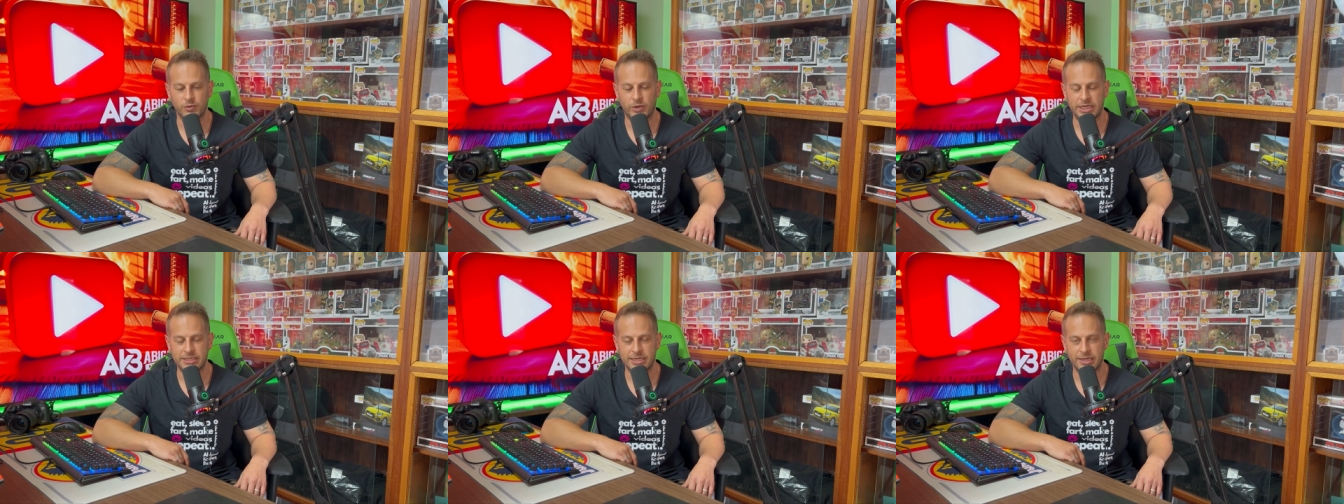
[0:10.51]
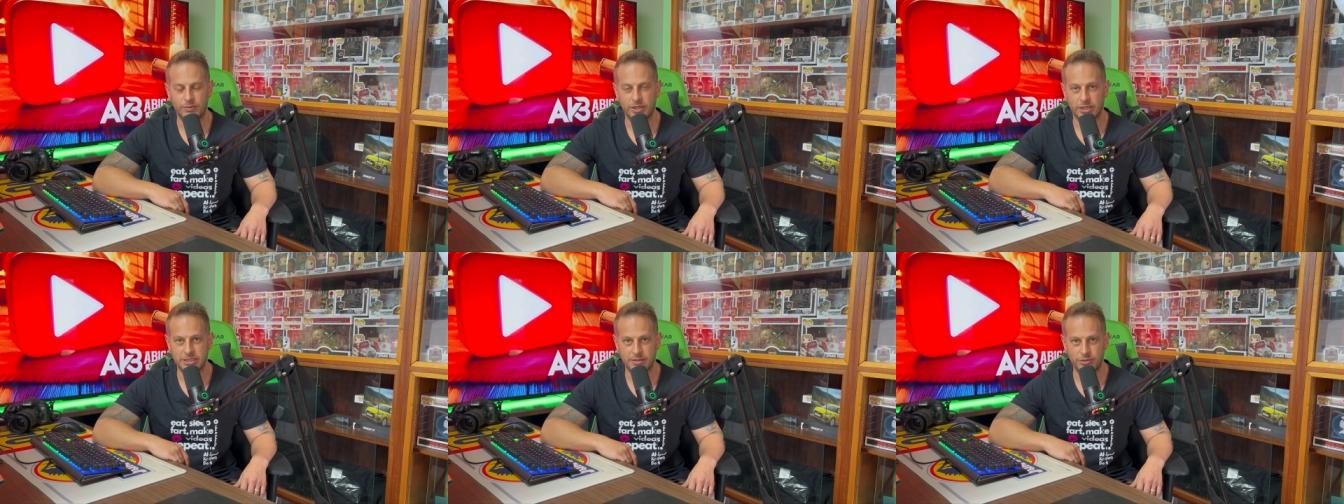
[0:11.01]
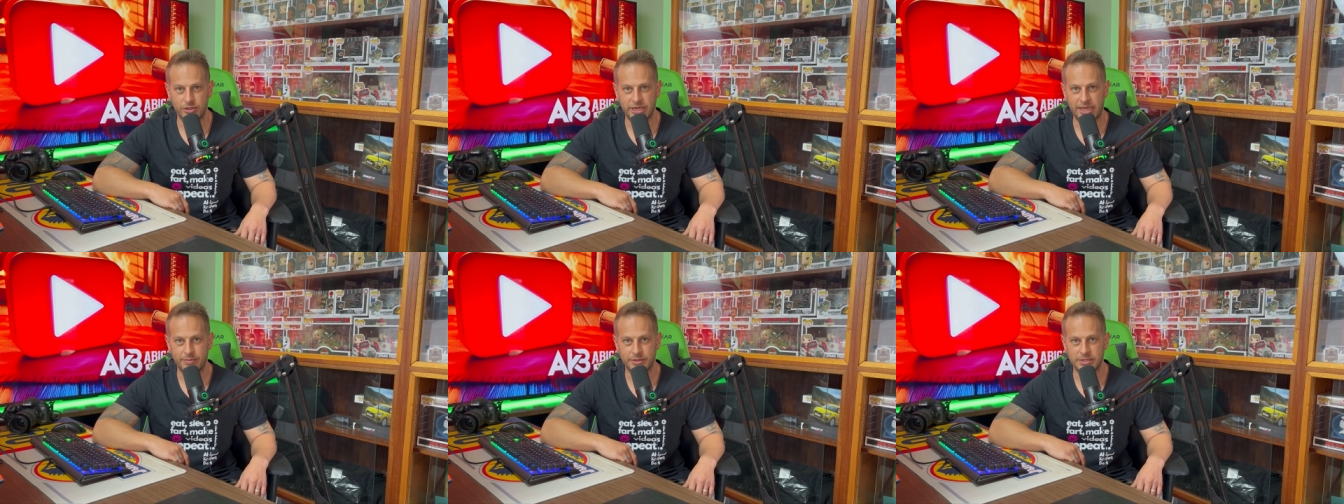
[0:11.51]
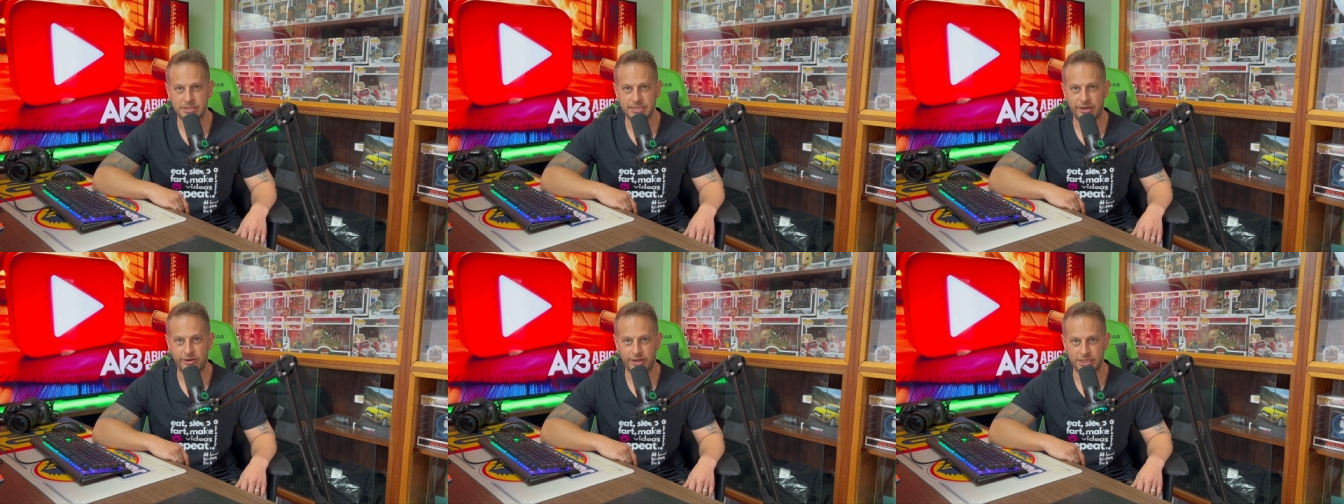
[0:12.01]
One day we got some new neighbours,
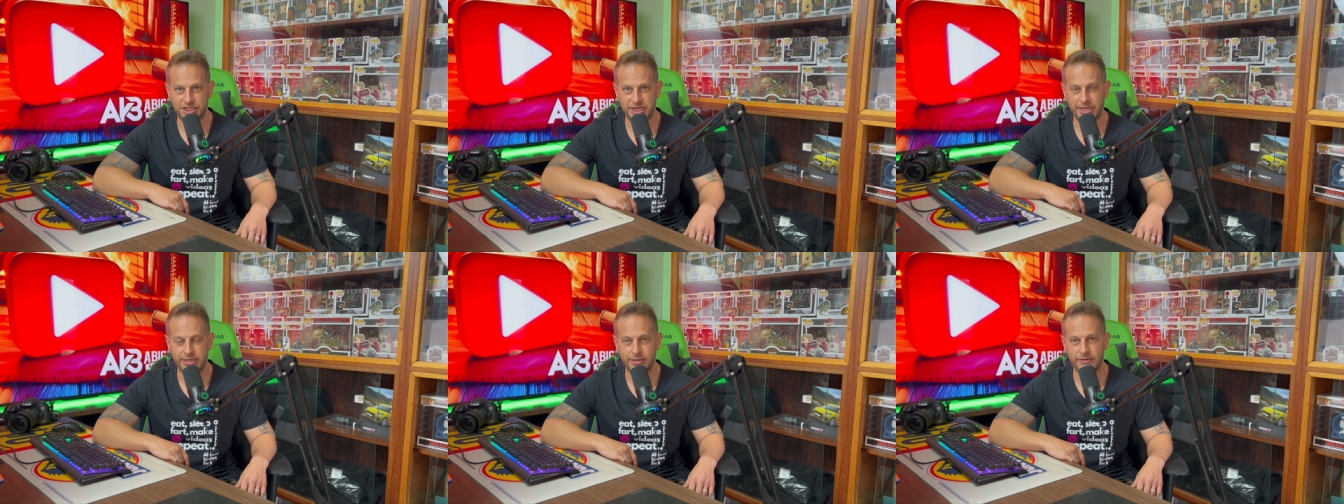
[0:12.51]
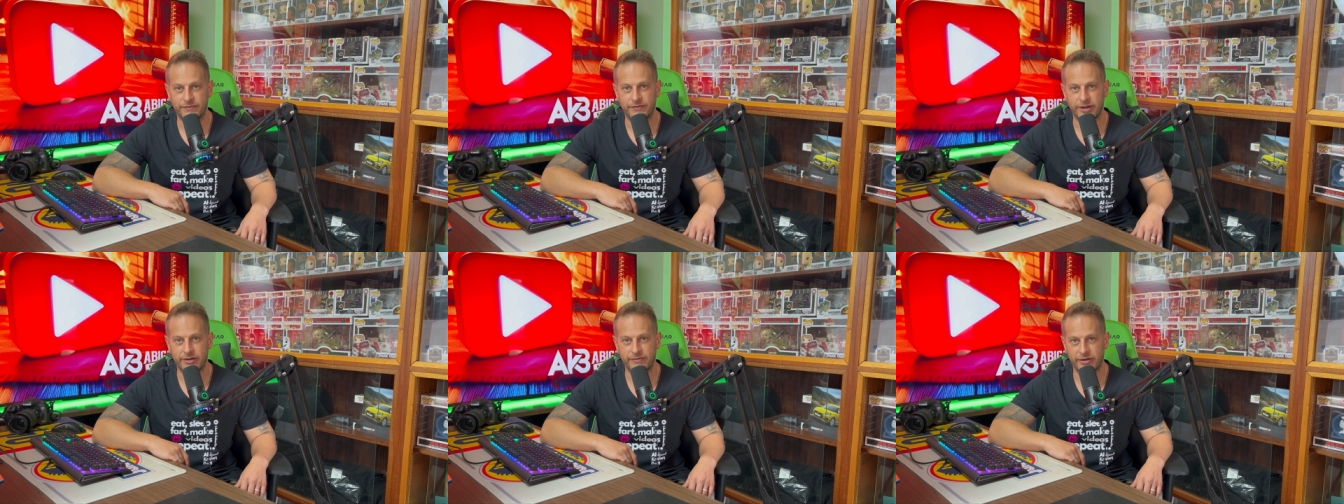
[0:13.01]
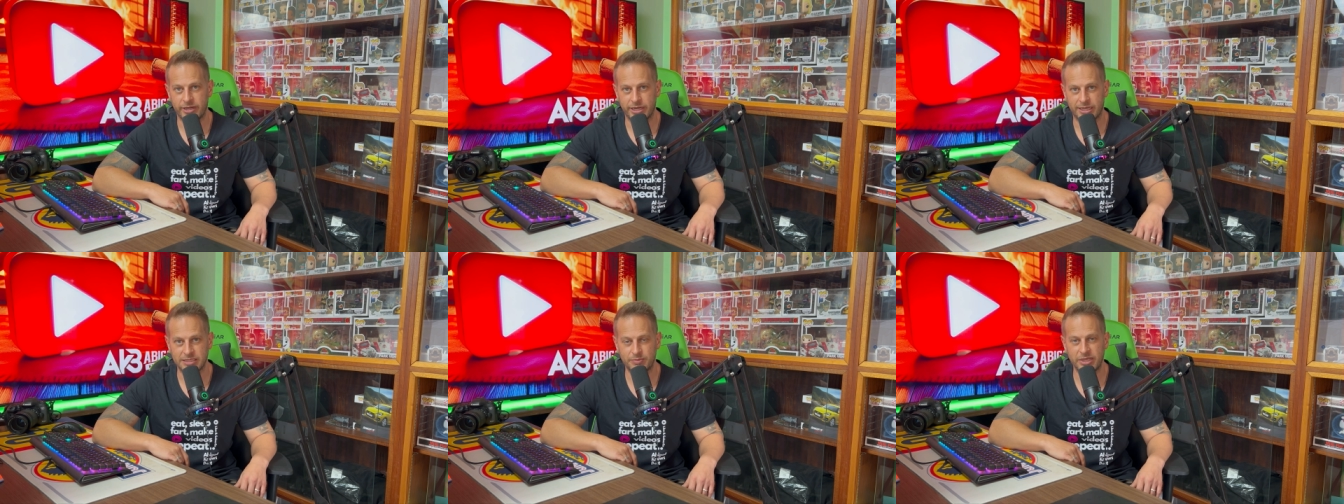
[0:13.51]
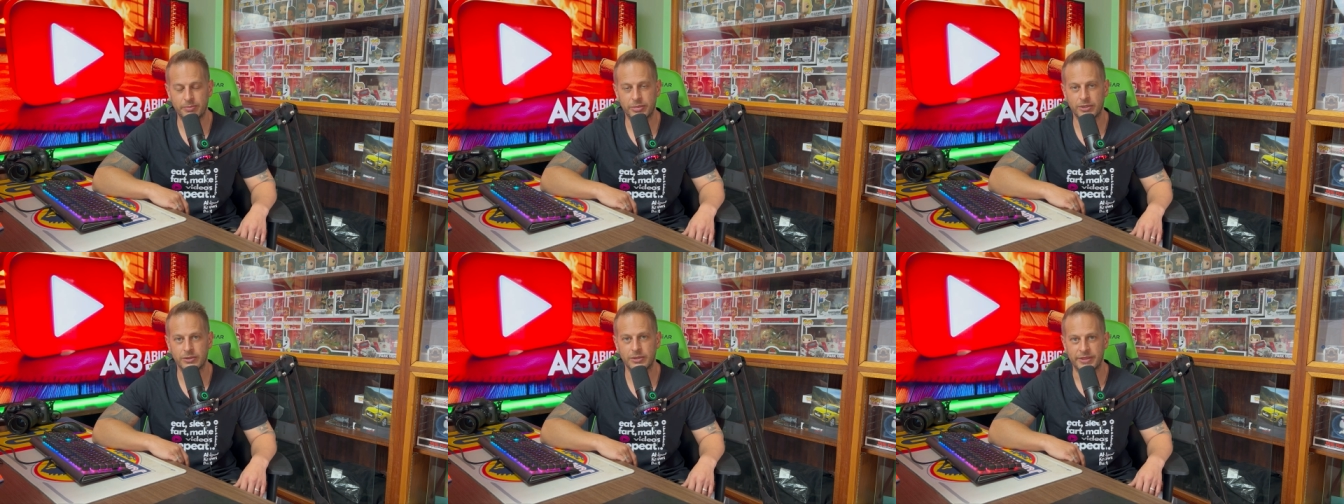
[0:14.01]
Darren and Jane, very, very nice people.